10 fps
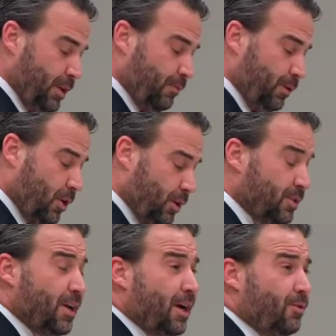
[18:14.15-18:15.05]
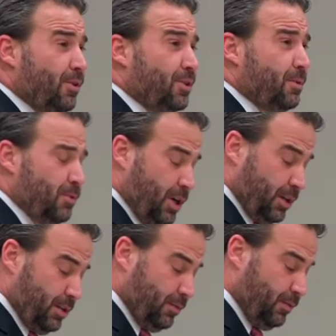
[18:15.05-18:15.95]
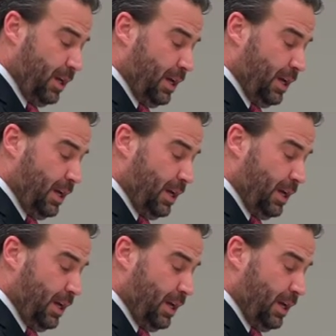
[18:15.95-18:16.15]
If we're going to tackle this objective,